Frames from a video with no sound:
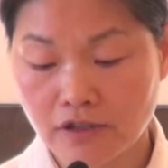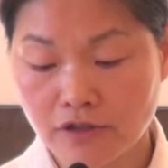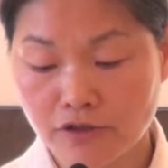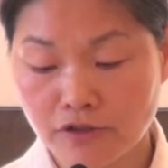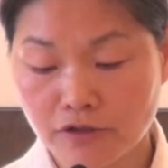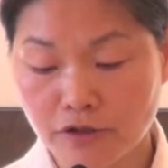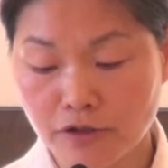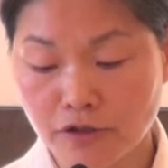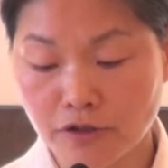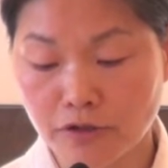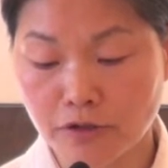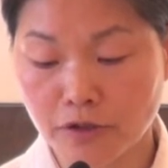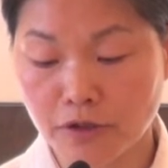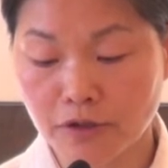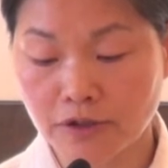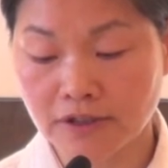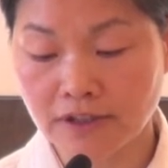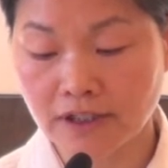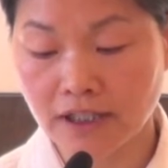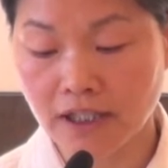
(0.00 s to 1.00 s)
so you
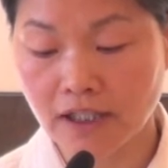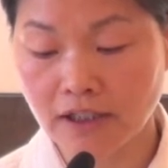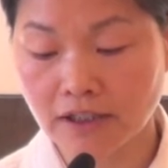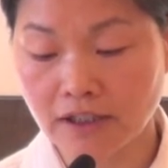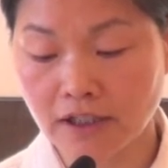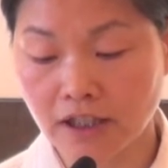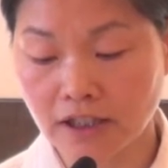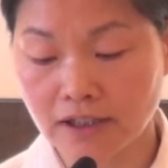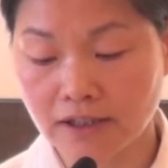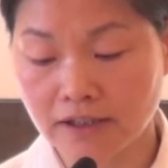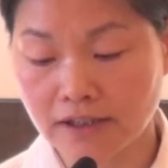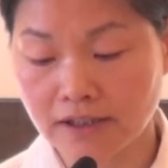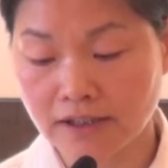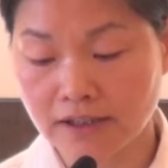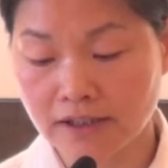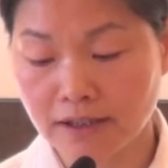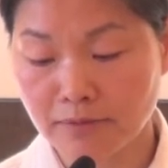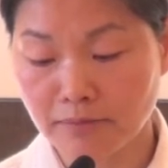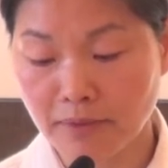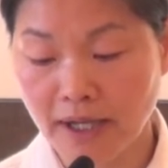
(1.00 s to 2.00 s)
don't
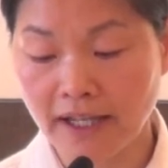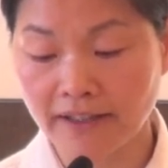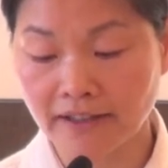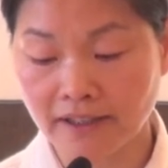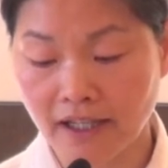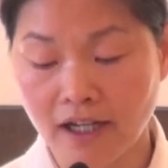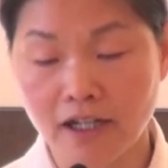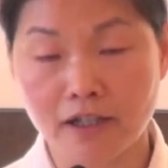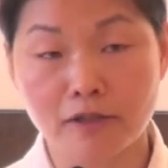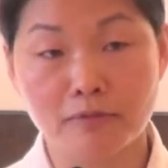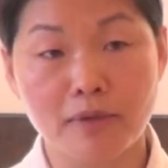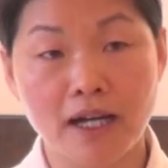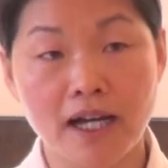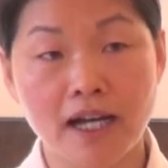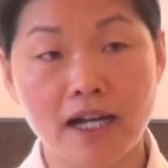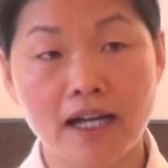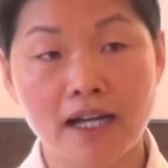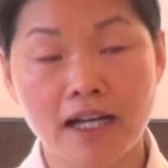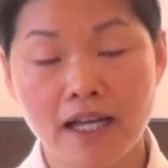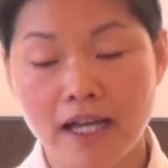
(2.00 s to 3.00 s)
conduct bad
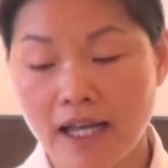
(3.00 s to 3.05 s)
karma